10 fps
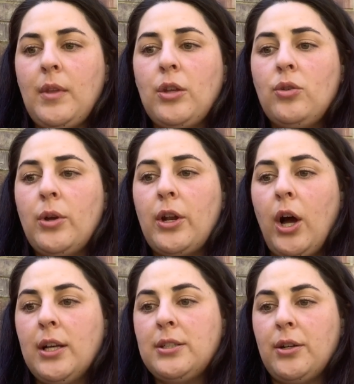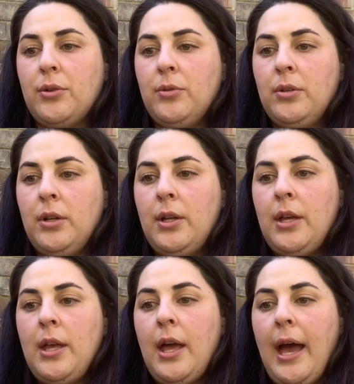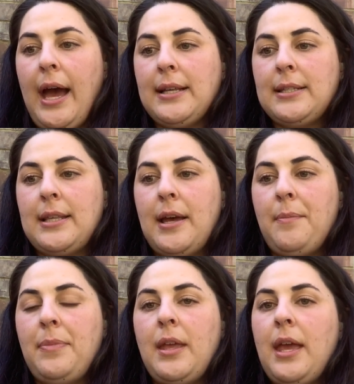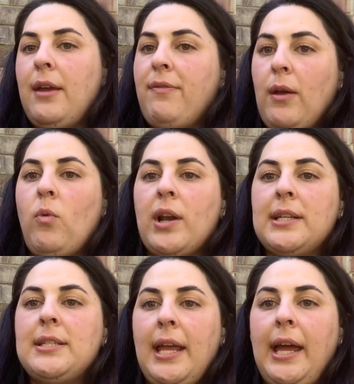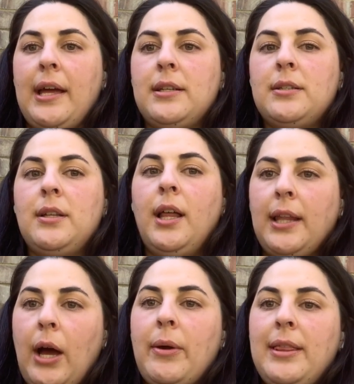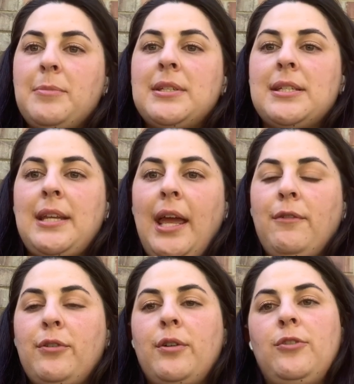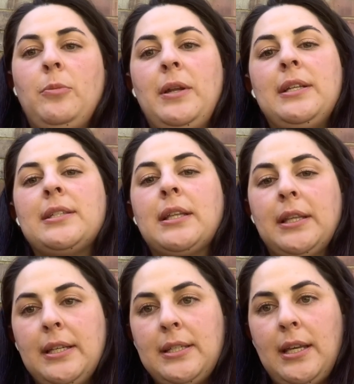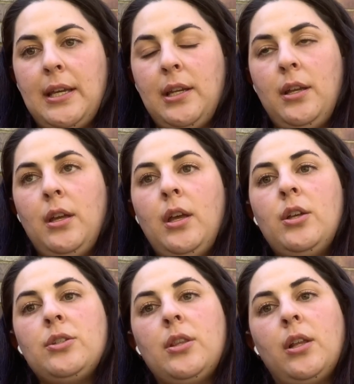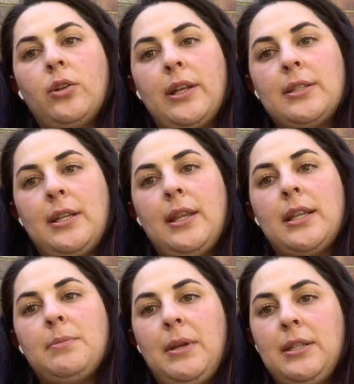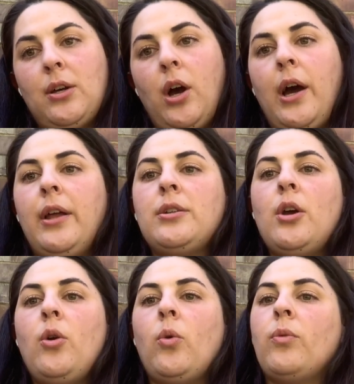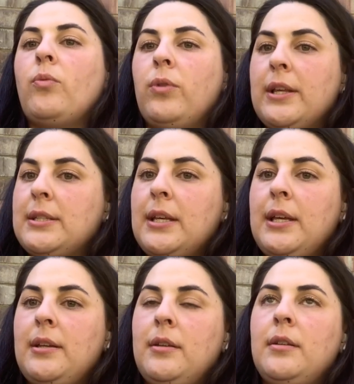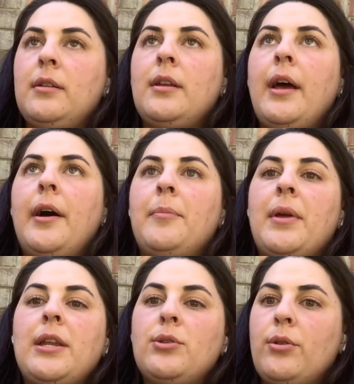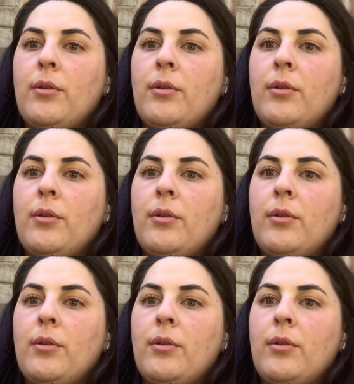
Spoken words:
You could also ask them if they want to stand, allowing them to stand for a few minutes and listen to the lesson that's being taught, or listen and do their